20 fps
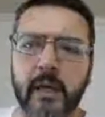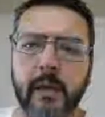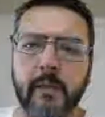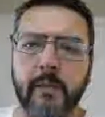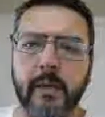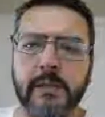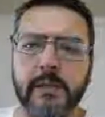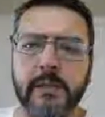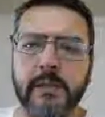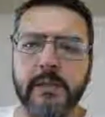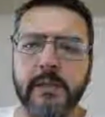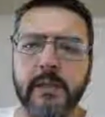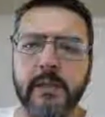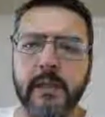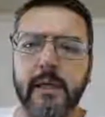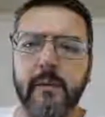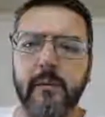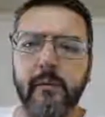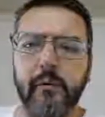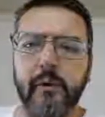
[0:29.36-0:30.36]
mentioned
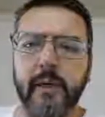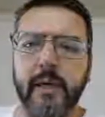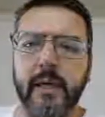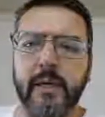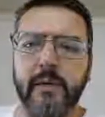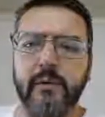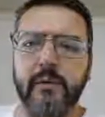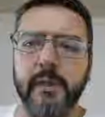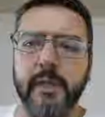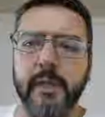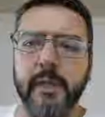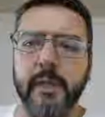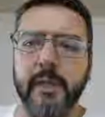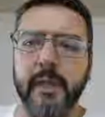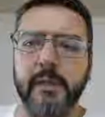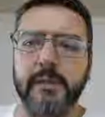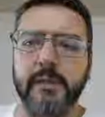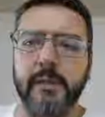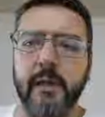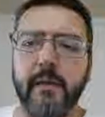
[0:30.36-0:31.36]
Marie Antoinette
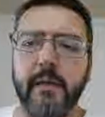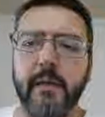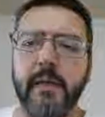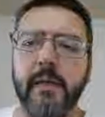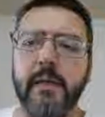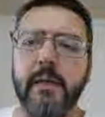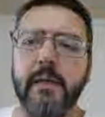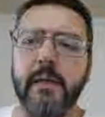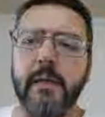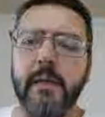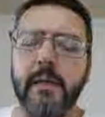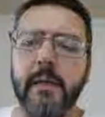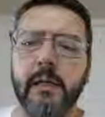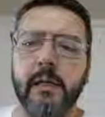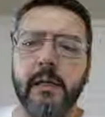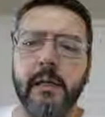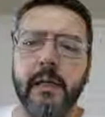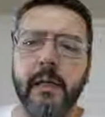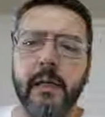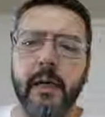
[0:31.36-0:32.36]
Castelli,
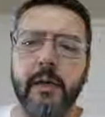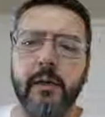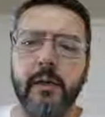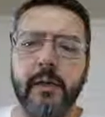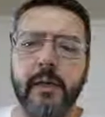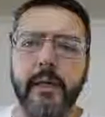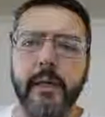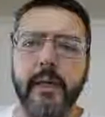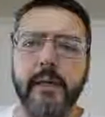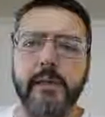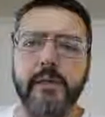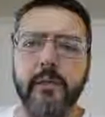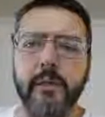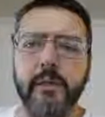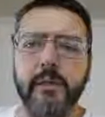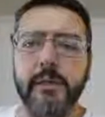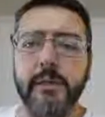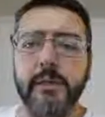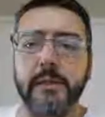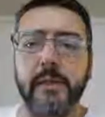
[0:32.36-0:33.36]
her case where
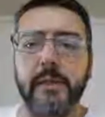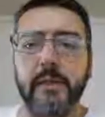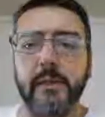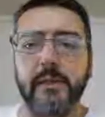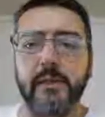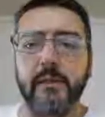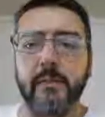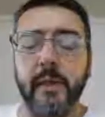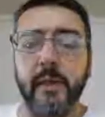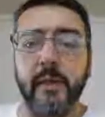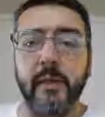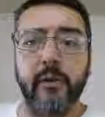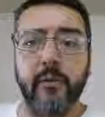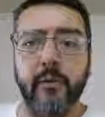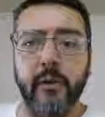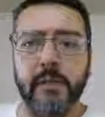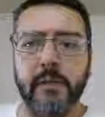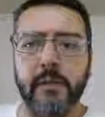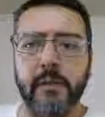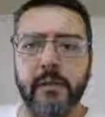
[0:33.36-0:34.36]
she's accused of making
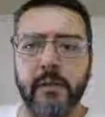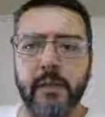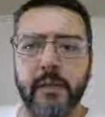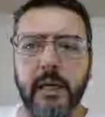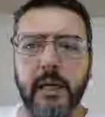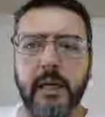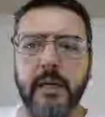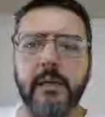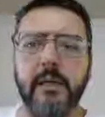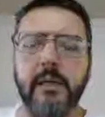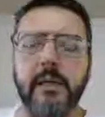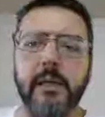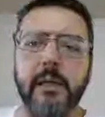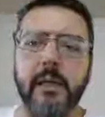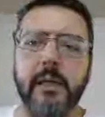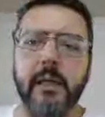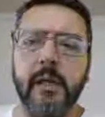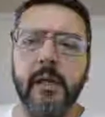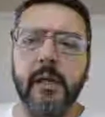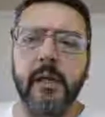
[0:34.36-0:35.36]
threats online.
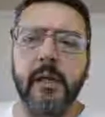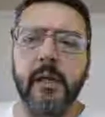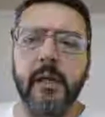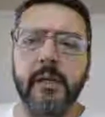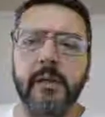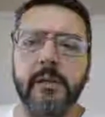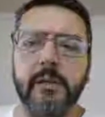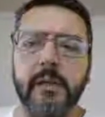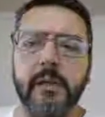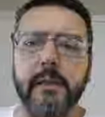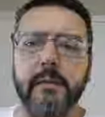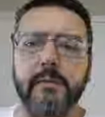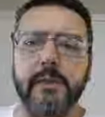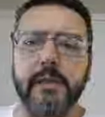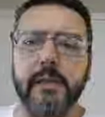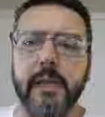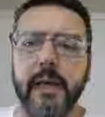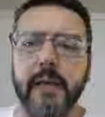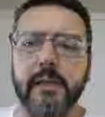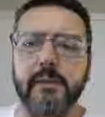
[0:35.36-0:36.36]
And
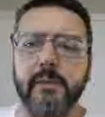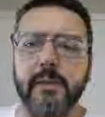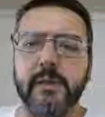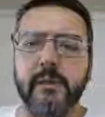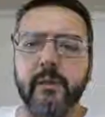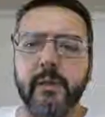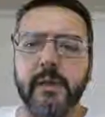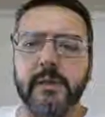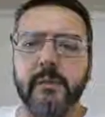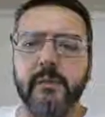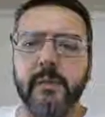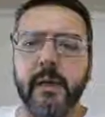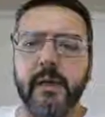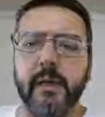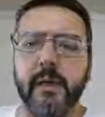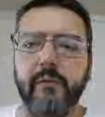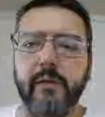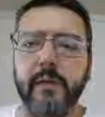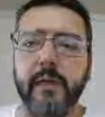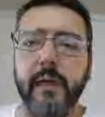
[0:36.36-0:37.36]
she has been arrested by
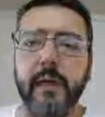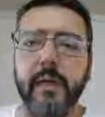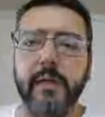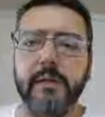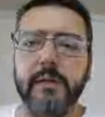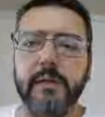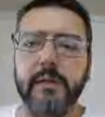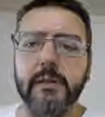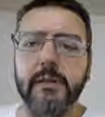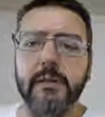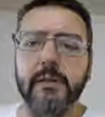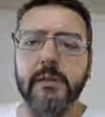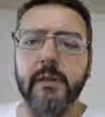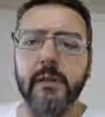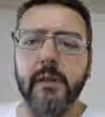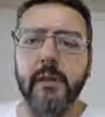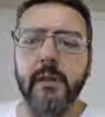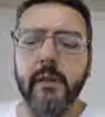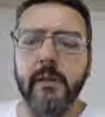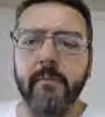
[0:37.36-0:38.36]
the FBI, and she is
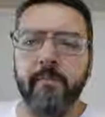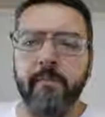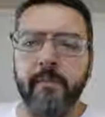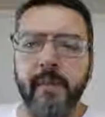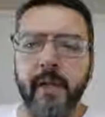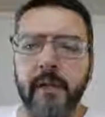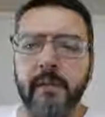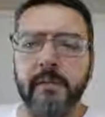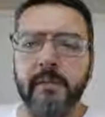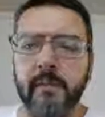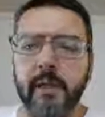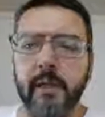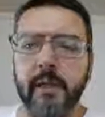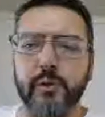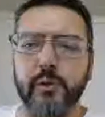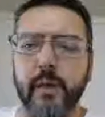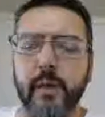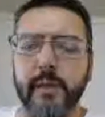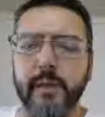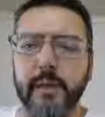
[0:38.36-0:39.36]

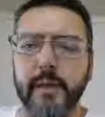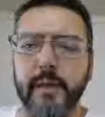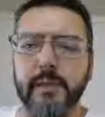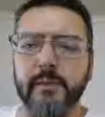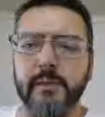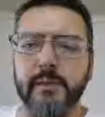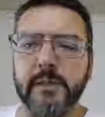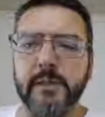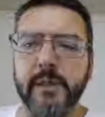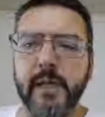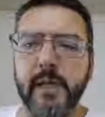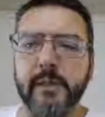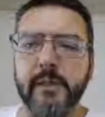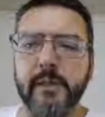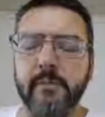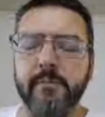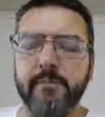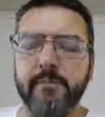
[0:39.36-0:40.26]
trial date has been set.